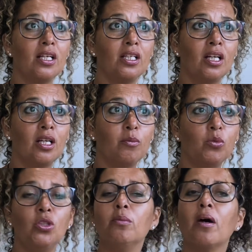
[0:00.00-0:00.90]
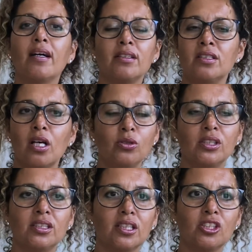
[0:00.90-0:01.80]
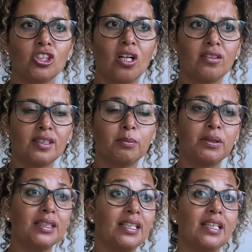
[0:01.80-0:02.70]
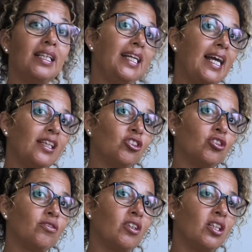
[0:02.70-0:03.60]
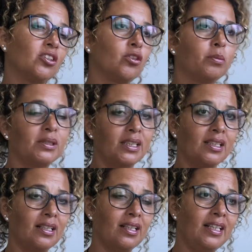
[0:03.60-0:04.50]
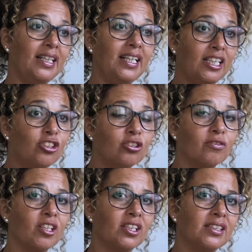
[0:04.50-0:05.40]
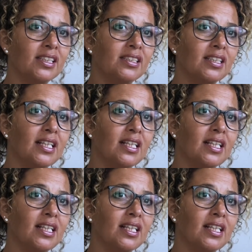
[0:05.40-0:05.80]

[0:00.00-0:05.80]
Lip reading: you might notice that a child is particularly extrovert or particularly introverted.